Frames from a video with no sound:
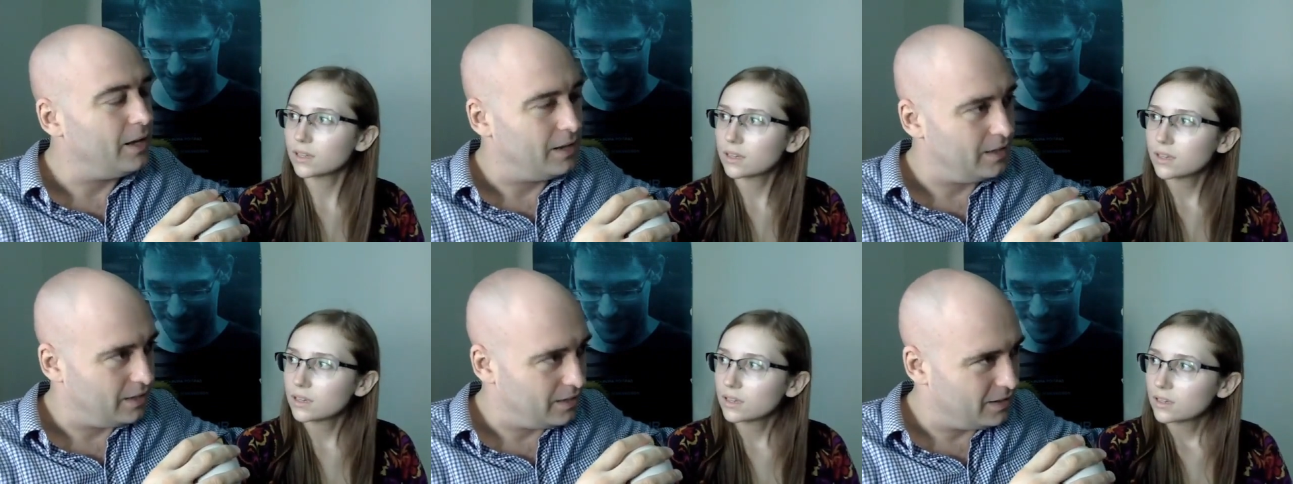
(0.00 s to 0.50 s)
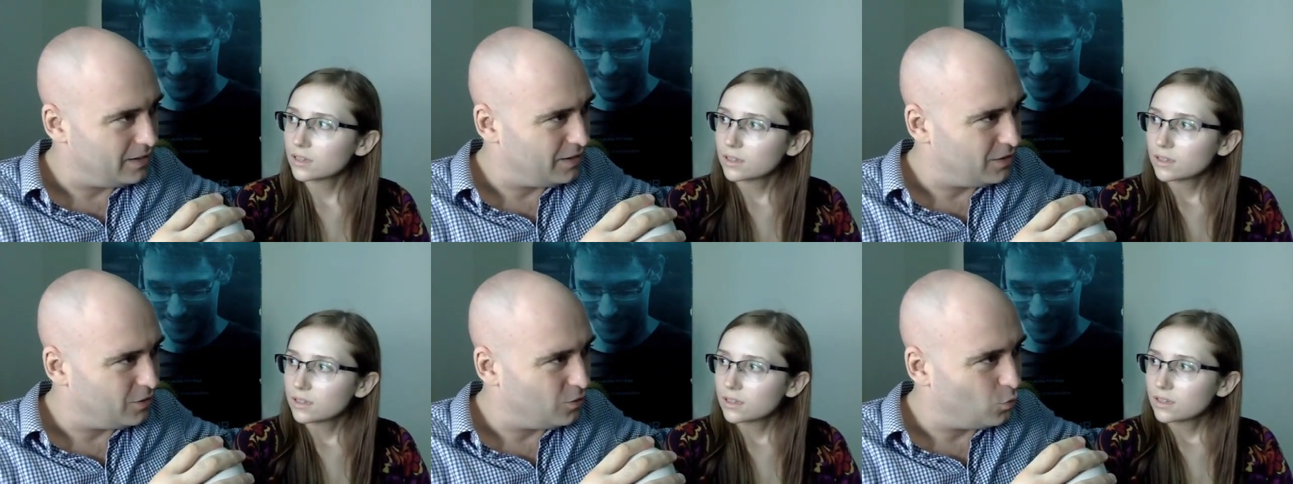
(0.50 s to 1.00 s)
Speaker 1: Uh,
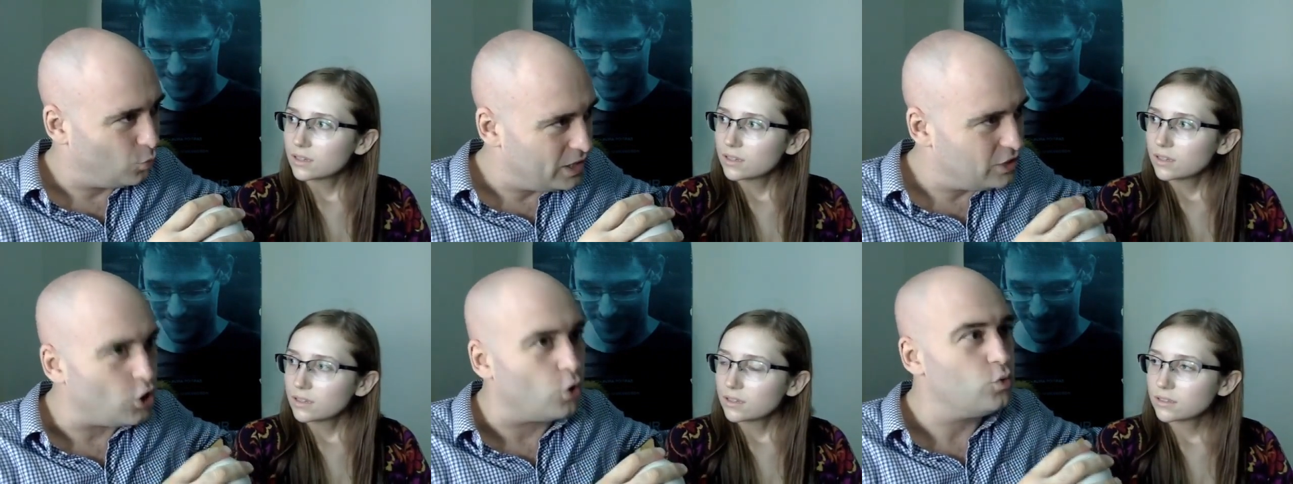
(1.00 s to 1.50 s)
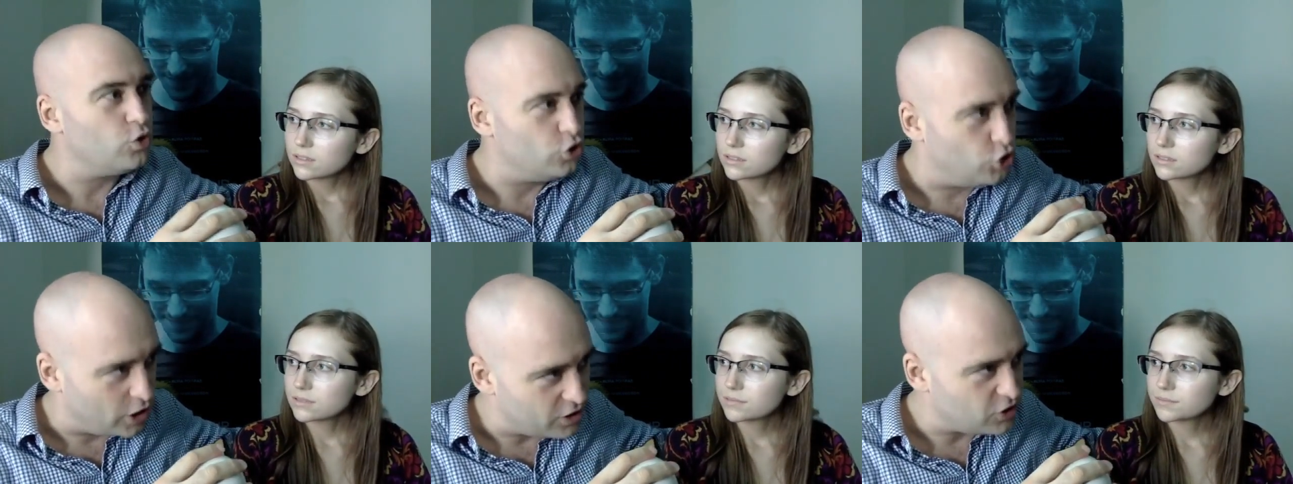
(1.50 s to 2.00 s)
we don't
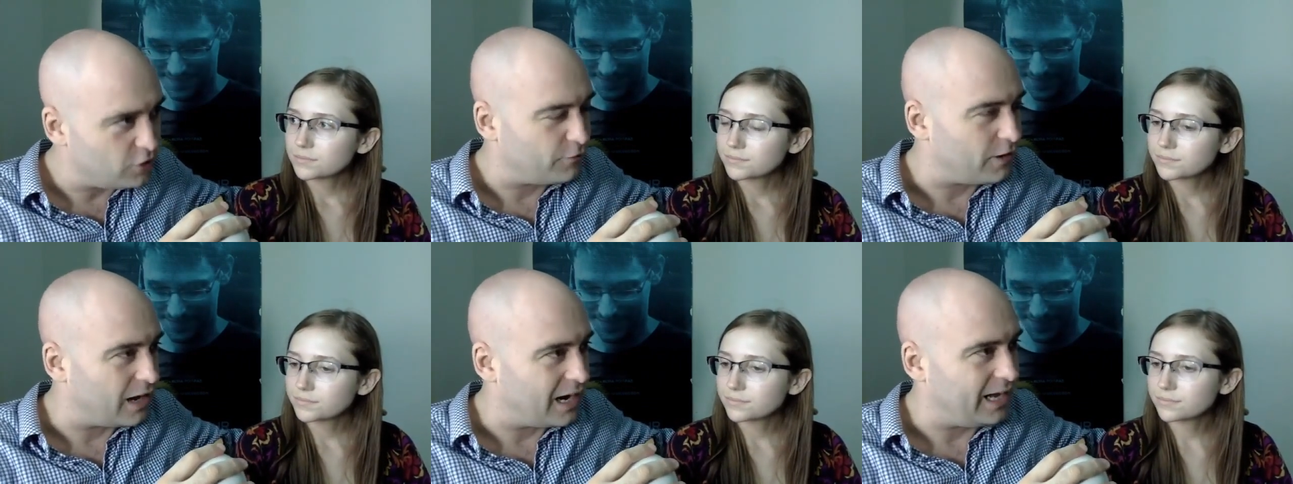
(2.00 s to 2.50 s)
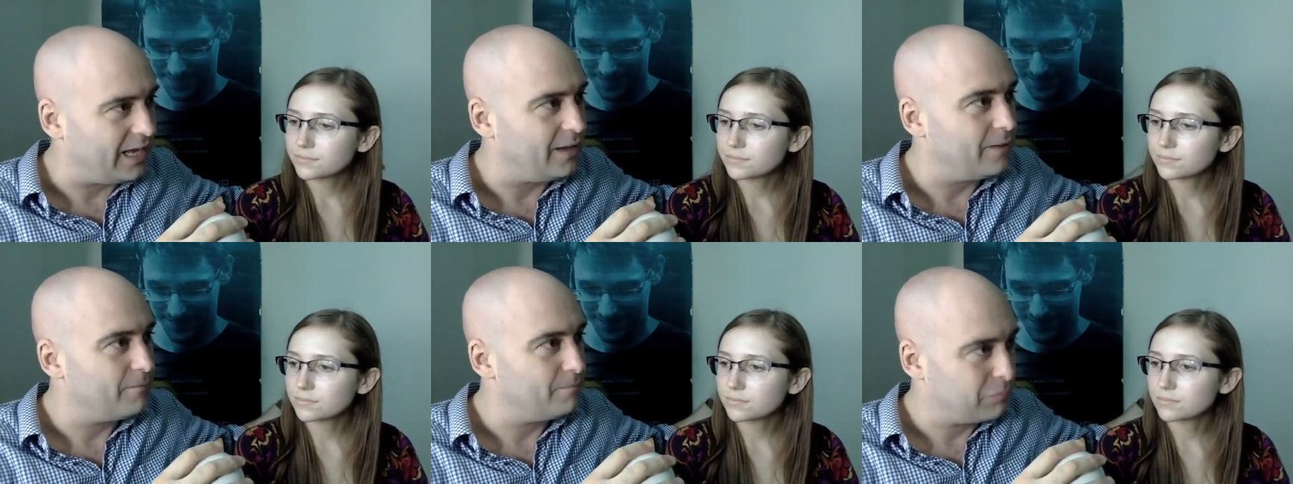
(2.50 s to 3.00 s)
justify
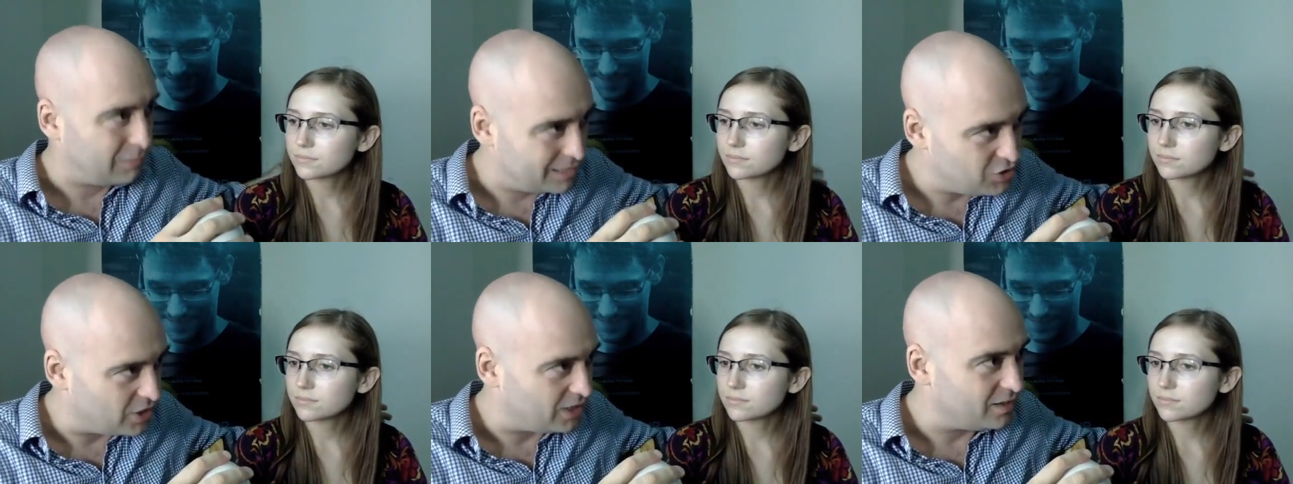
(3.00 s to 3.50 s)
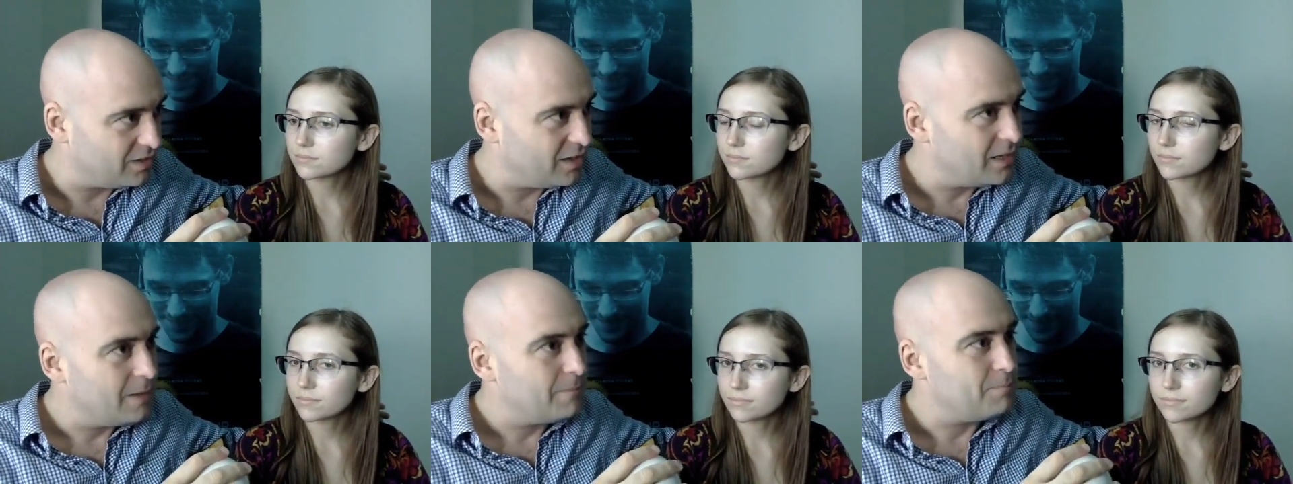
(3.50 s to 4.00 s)
prison
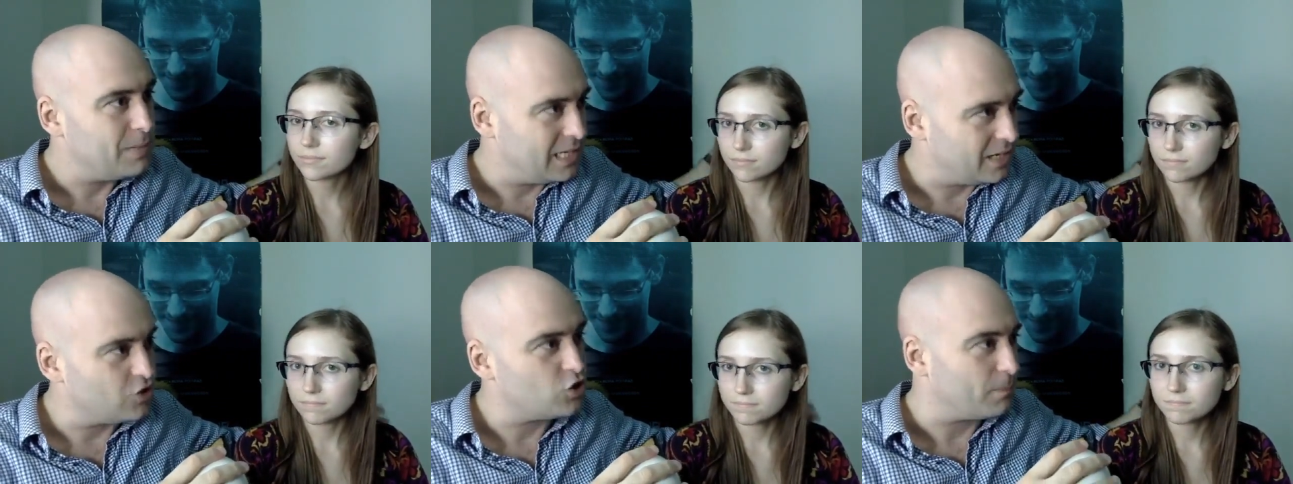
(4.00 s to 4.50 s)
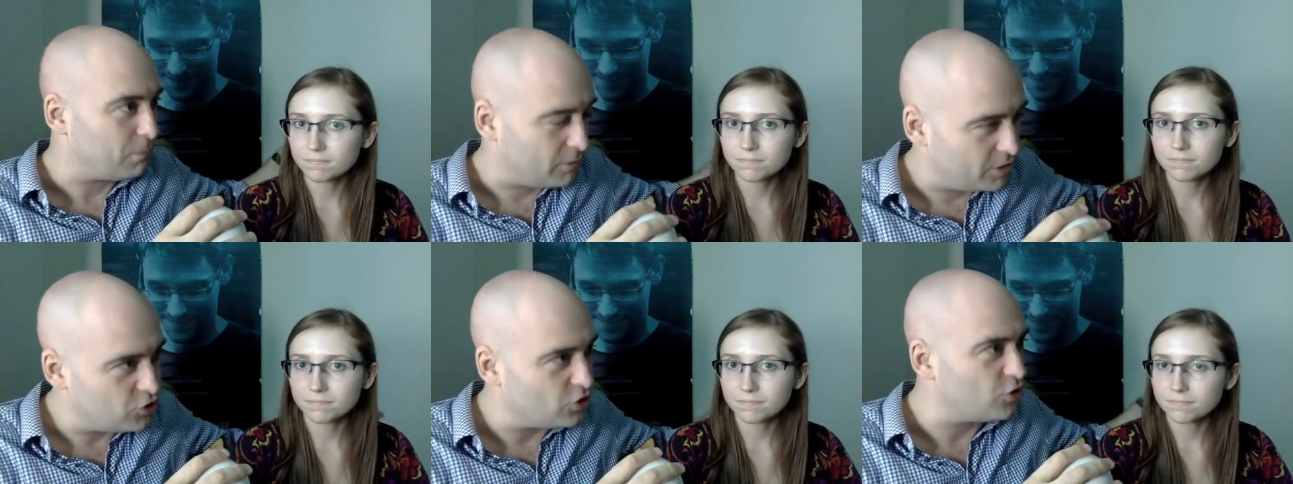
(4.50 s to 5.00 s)
because the
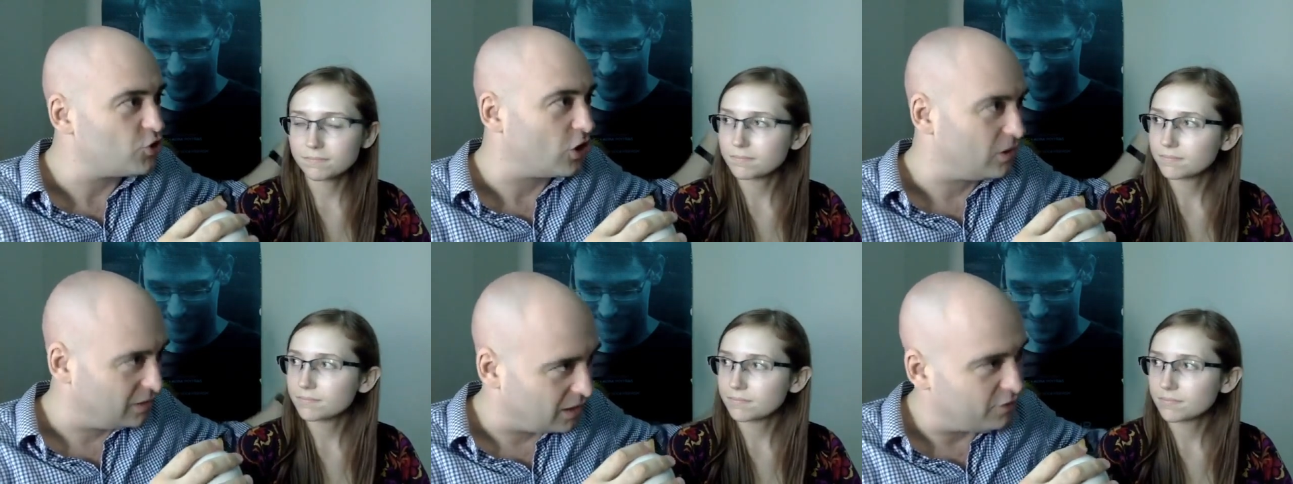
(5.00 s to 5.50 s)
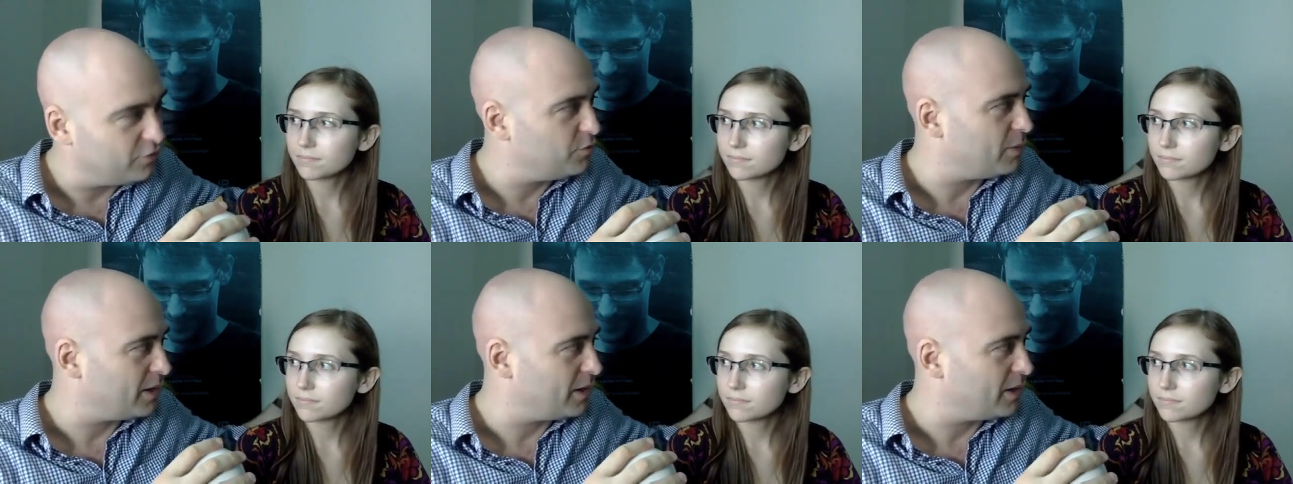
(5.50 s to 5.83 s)
prisoners are loved